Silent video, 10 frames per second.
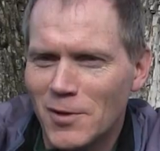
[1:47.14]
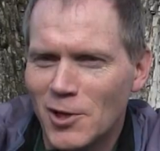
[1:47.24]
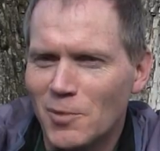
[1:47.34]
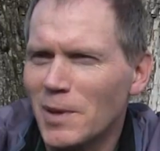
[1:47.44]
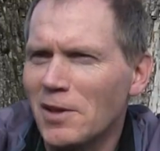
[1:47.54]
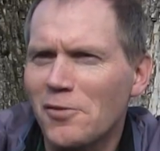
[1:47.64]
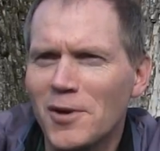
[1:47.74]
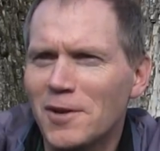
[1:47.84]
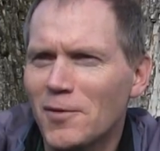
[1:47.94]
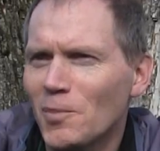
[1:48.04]
you could pick
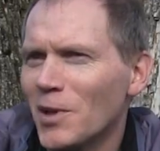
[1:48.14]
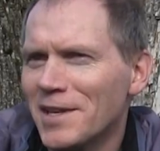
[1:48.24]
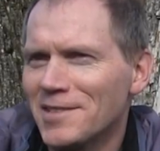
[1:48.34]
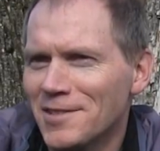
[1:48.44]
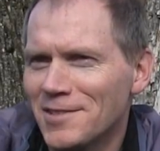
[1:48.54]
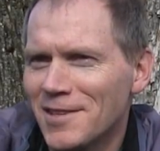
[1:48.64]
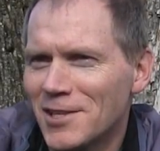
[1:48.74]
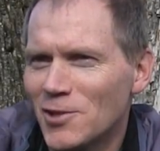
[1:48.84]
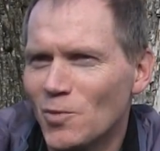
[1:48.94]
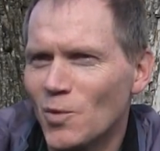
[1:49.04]
3 different places
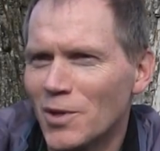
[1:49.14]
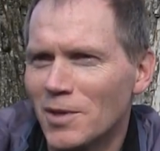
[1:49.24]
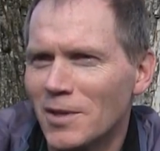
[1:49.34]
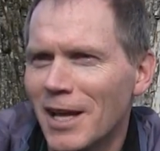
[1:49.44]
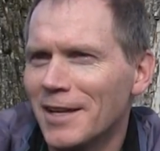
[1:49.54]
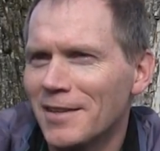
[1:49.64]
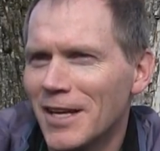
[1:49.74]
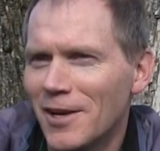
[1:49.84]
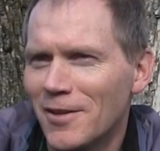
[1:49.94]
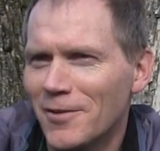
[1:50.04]
that you would like,
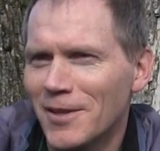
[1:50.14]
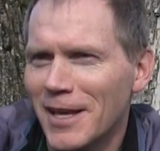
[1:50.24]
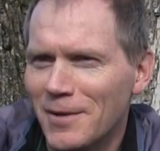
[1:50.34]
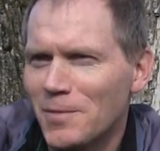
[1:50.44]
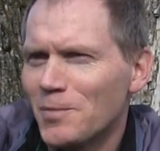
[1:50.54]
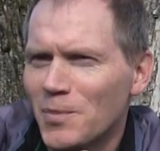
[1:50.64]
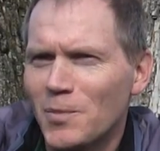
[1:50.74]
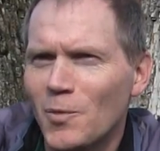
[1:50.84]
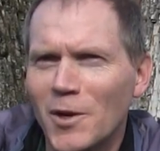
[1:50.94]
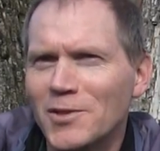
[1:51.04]
there's like
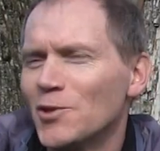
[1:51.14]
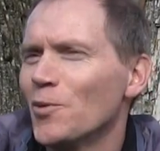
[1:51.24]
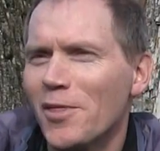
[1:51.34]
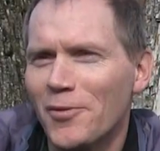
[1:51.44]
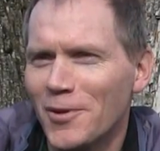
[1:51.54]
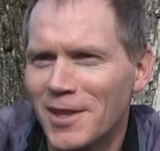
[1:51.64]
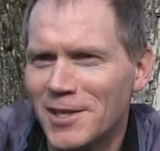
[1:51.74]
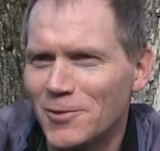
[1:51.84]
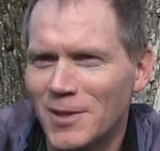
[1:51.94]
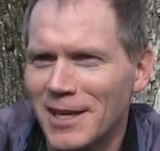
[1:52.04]
1, 2, and 3
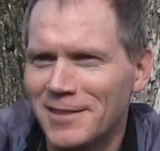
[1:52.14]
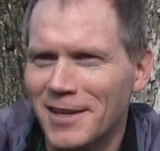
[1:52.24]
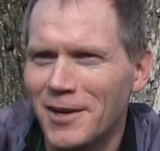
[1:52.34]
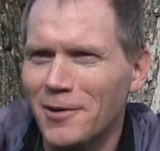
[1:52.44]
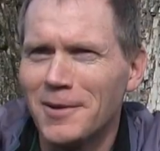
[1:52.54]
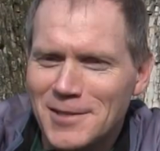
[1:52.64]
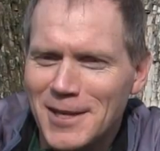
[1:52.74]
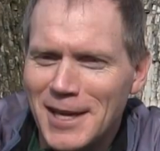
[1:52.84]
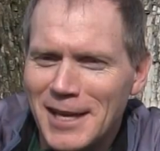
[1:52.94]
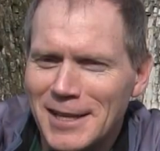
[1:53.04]
that you would like to go. Yeah. So
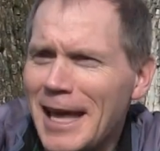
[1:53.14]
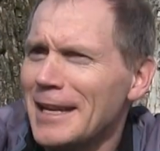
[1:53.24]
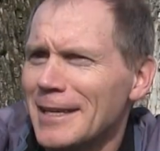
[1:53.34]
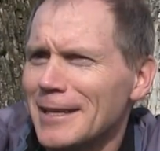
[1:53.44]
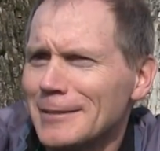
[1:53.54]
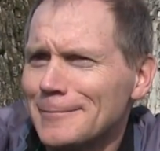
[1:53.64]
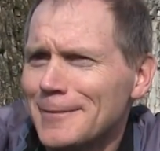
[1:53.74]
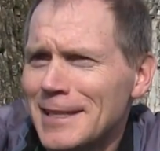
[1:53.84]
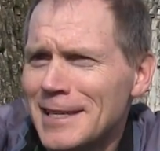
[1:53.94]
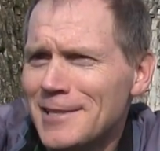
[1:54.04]
I got Kenya.
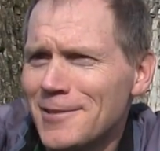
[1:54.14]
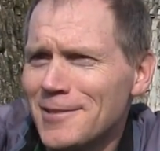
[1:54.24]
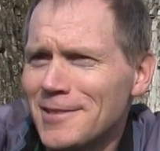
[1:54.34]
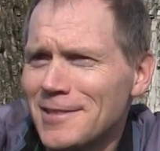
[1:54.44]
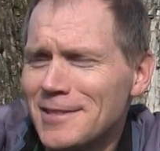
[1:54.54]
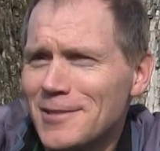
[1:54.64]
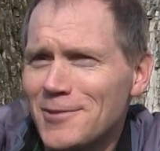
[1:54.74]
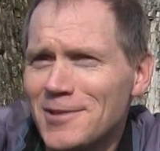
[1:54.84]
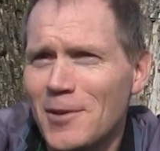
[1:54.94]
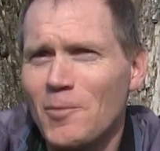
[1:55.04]
Okay.
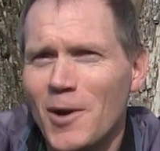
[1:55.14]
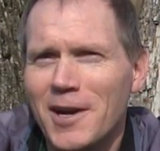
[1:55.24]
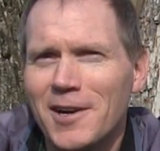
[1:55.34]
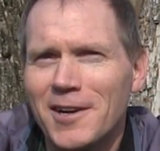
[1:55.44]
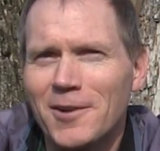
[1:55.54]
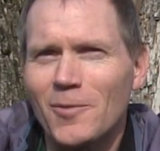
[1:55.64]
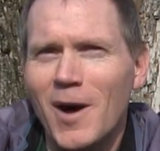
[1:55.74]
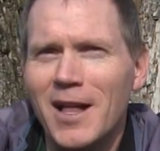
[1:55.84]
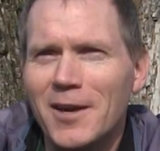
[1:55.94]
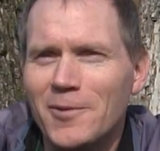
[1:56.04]
So somewhere
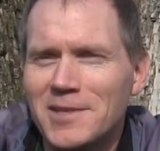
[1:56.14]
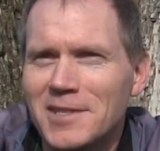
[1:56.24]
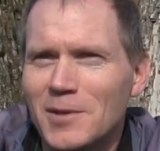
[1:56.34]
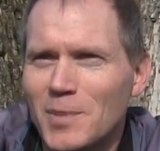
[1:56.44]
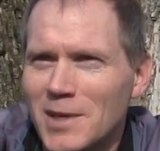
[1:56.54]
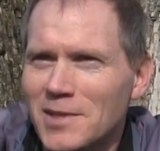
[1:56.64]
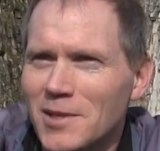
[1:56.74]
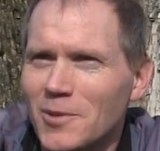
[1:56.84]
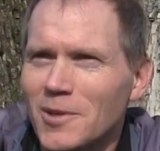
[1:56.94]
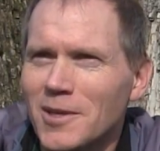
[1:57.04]
while I was in the Peace
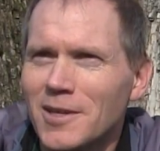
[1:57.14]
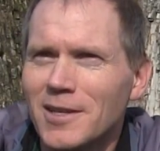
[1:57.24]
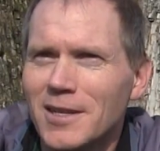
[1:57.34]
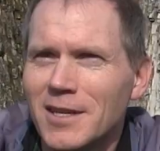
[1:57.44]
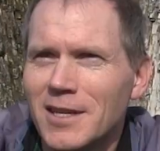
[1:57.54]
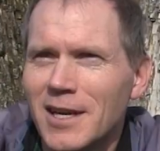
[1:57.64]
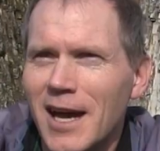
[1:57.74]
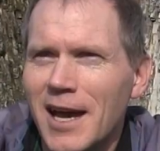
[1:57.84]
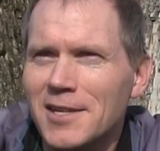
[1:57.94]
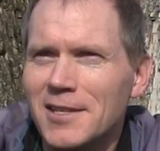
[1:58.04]
Corps,
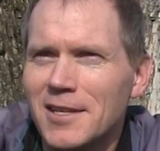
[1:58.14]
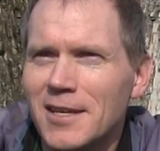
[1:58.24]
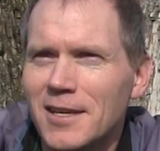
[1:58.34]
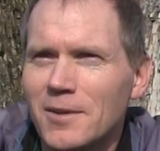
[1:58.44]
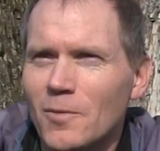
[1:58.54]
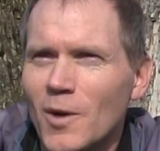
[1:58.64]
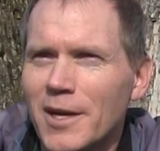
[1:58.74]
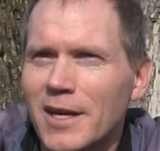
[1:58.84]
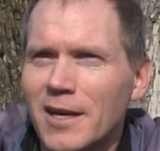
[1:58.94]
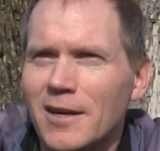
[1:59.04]
actually
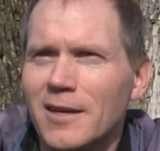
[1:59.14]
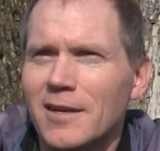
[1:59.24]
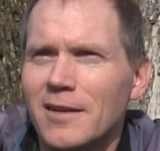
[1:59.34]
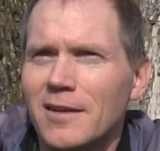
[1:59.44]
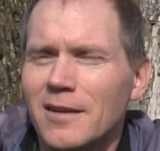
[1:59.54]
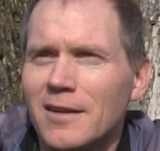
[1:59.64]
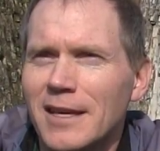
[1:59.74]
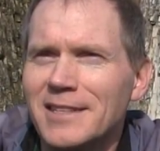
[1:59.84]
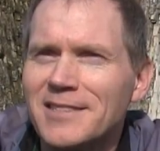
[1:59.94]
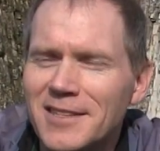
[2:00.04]
working on
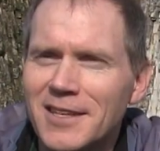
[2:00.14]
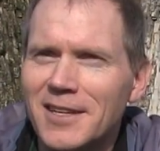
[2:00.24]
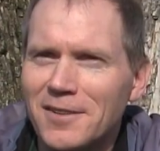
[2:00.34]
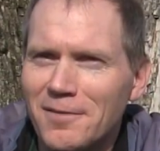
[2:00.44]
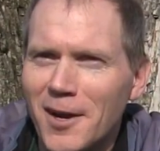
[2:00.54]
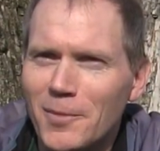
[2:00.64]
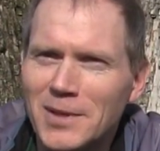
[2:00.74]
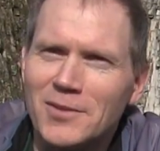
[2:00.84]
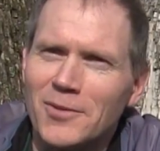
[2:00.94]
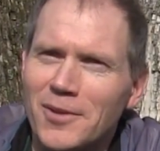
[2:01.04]
seeing
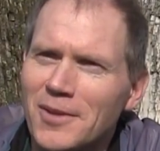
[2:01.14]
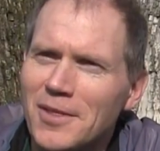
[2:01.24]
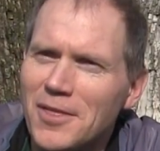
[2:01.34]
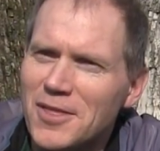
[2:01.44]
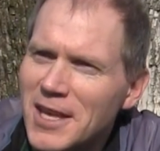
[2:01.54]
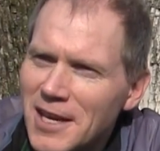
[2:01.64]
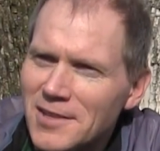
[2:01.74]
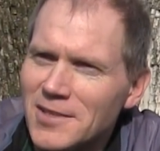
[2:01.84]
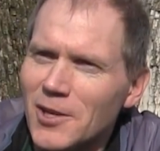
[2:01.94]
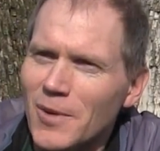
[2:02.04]
environmental
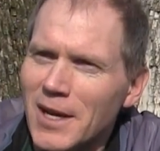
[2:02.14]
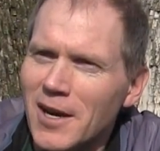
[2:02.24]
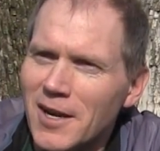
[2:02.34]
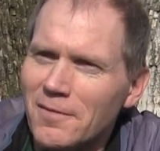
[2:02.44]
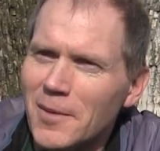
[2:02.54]
things going on,